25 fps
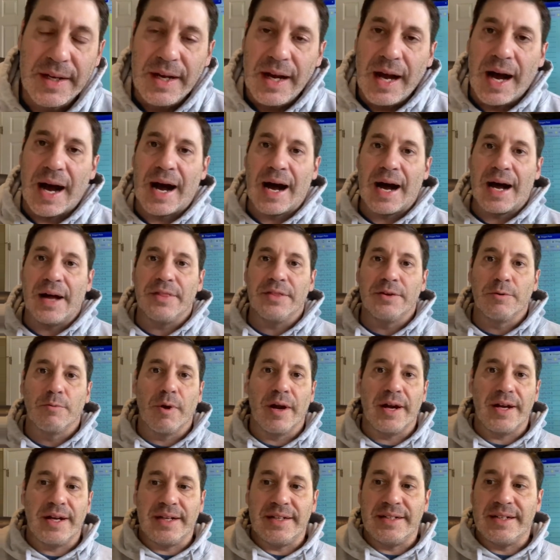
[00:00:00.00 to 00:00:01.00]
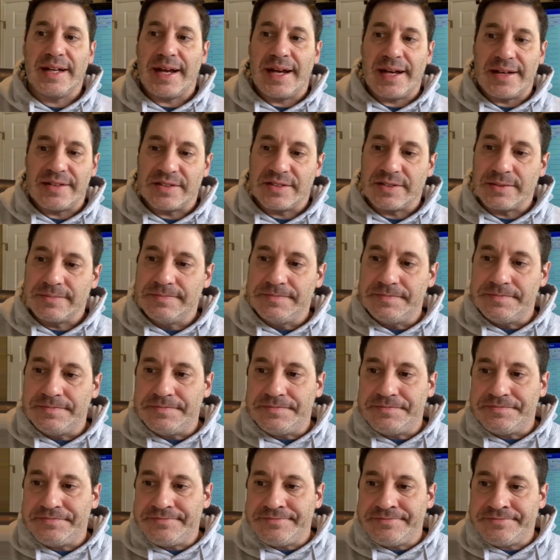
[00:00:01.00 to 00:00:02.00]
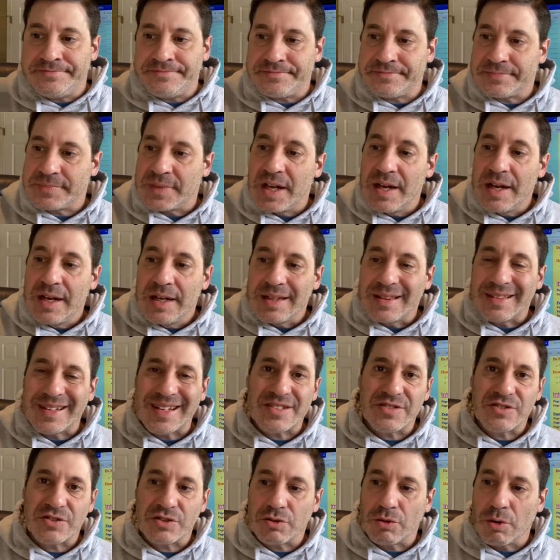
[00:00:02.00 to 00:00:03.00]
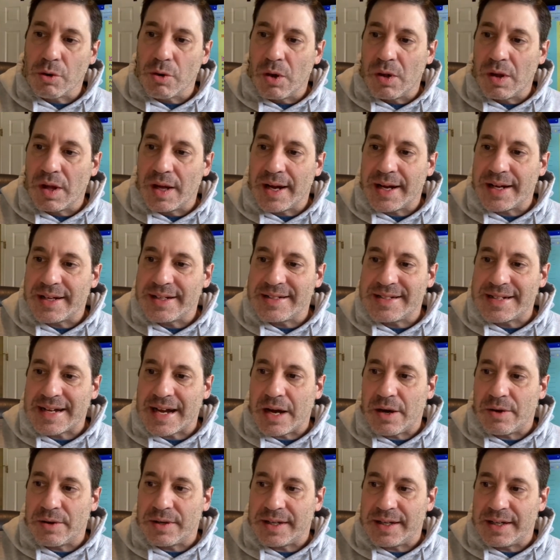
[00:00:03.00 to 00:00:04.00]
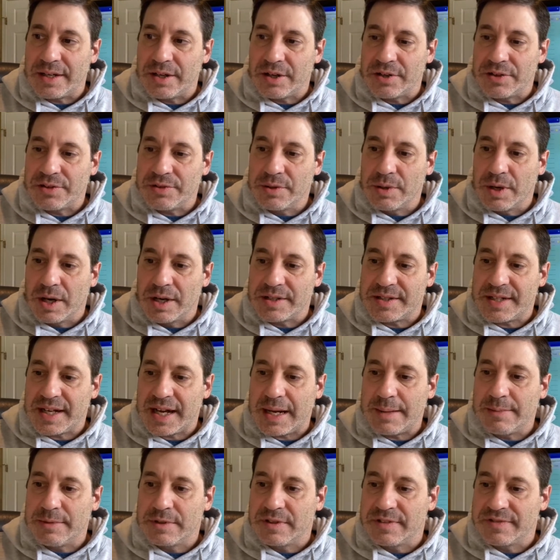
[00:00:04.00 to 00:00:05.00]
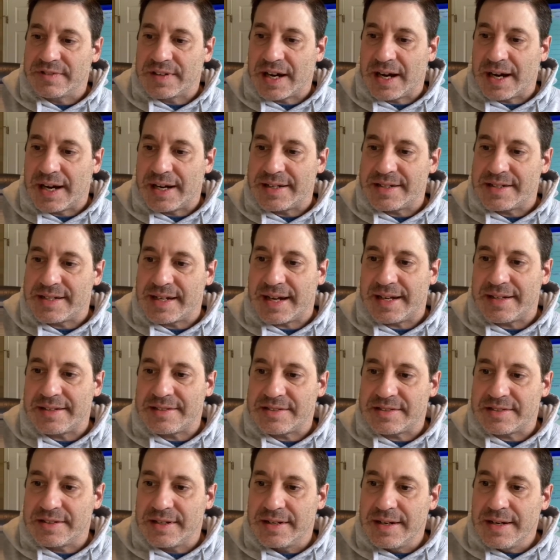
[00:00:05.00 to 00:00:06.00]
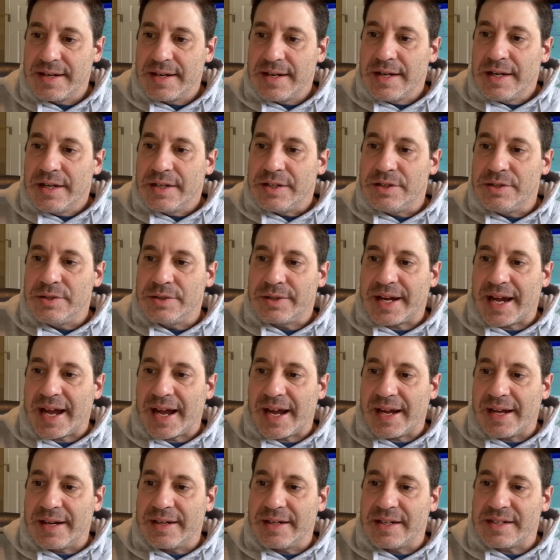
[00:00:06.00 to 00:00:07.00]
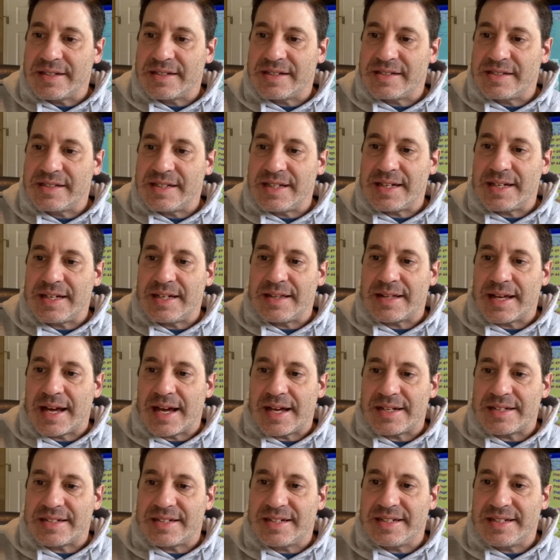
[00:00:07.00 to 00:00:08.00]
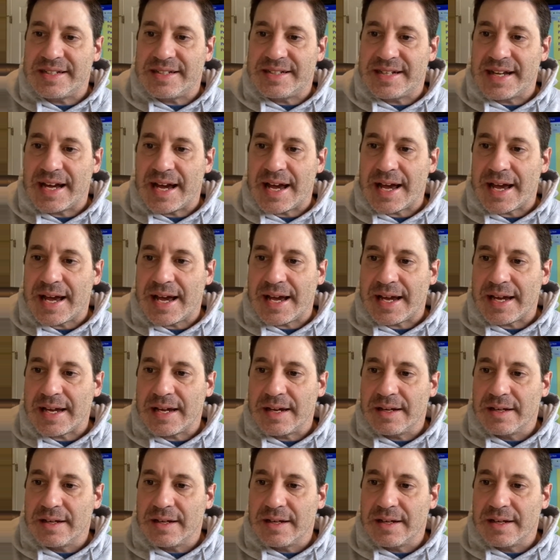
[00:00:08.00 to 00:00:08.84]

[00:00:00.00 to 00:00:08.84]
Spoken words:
on the writing days. Let's scroll on down here through our table of contents. You can see that today,